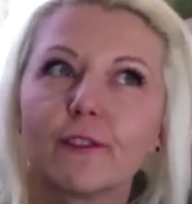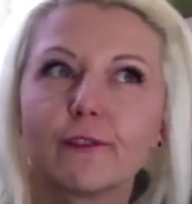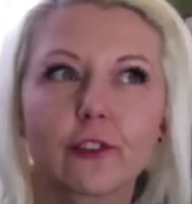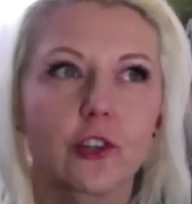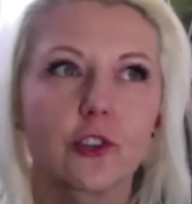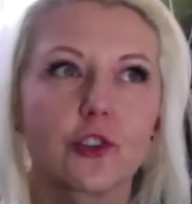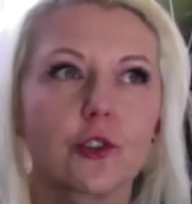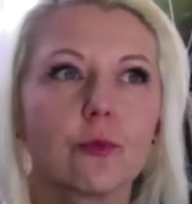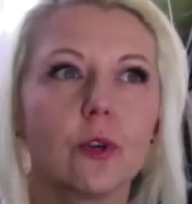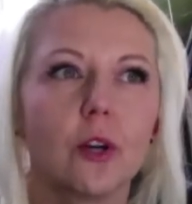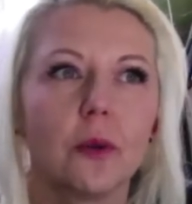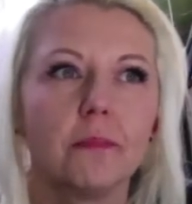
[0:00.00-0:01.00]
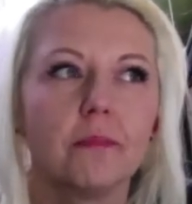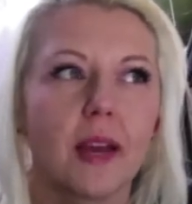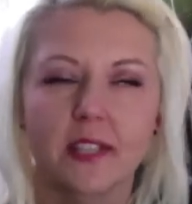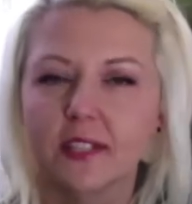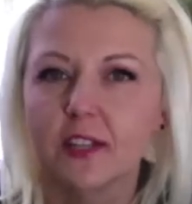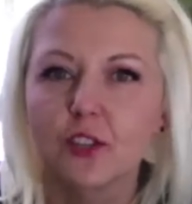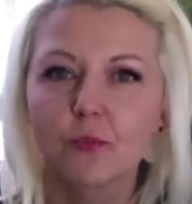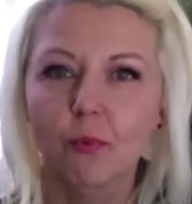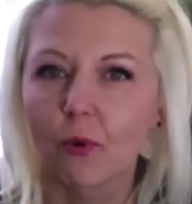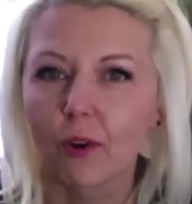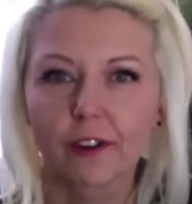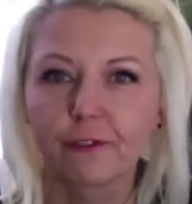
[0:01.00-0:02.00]
virtual message
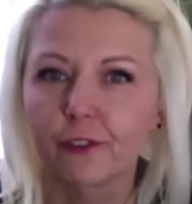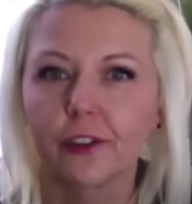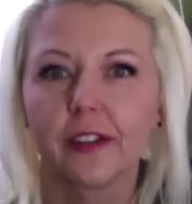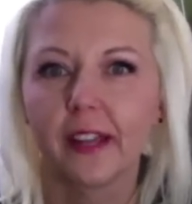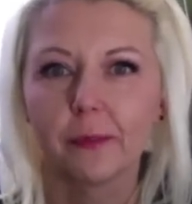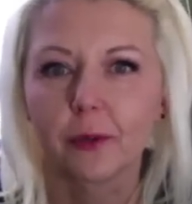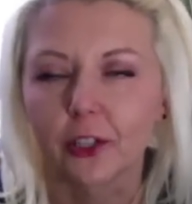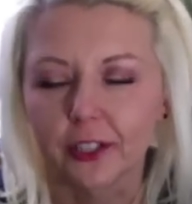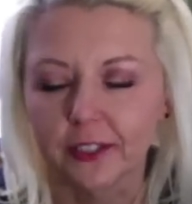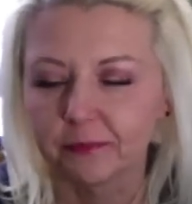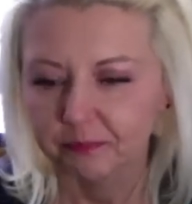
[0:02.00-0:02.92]
board for a neighborhood.